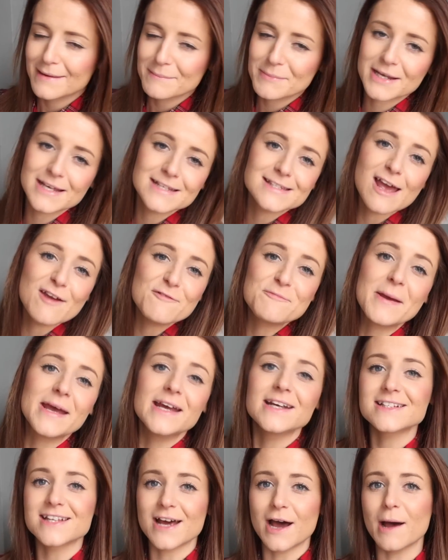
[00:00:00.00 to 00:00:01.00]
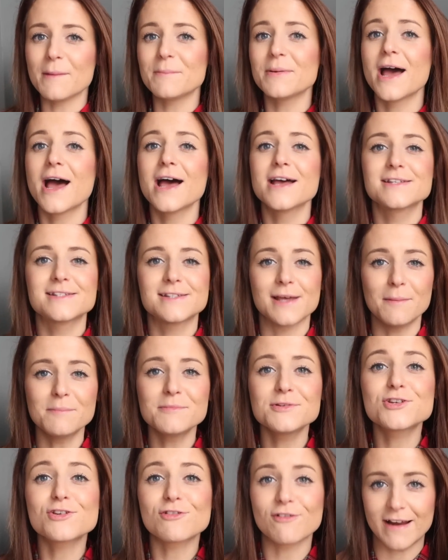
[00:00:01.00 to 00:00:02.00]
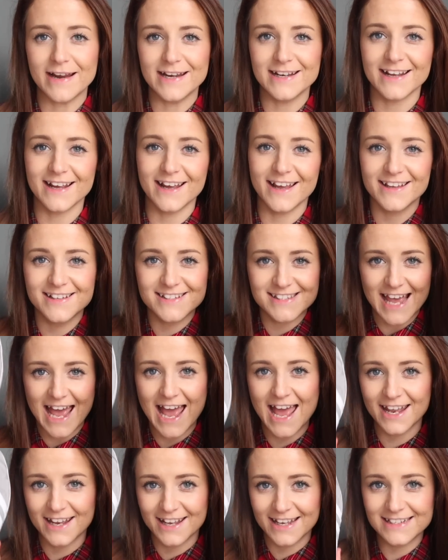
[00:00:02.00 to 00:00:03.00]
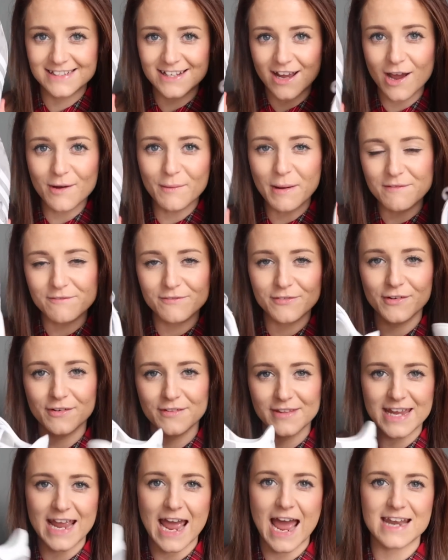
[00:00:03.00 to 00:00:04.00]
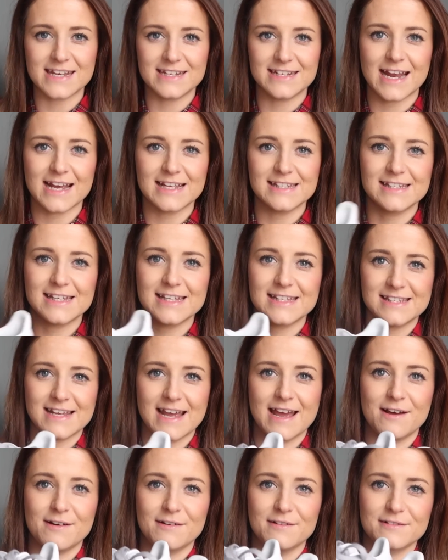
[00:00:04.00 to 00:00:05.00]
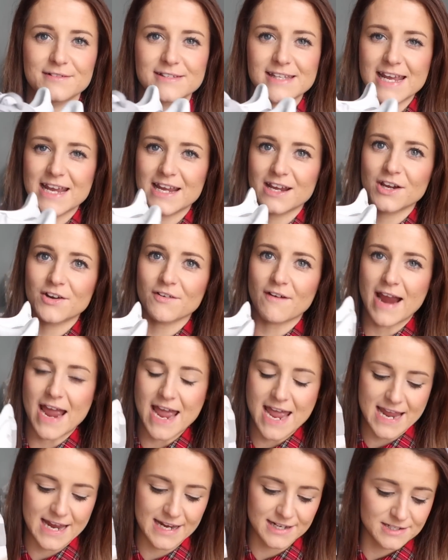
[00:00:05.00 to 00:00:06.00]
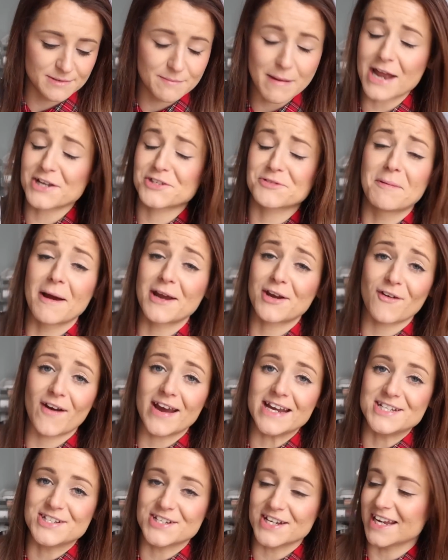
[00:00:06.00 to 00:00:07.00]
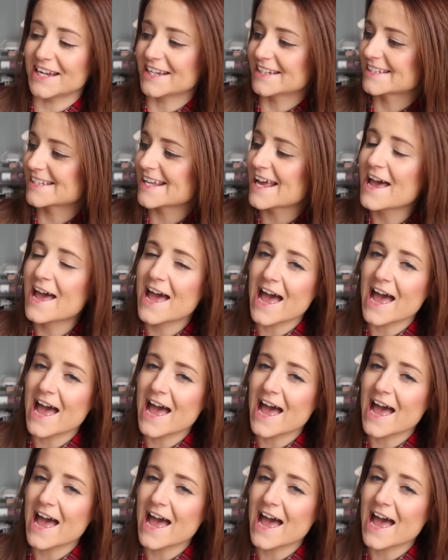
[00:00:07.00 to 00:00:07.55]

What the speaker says: because I've picked up some trainers, and I went for the Adidas Gazelles in grey to match my grey jeans,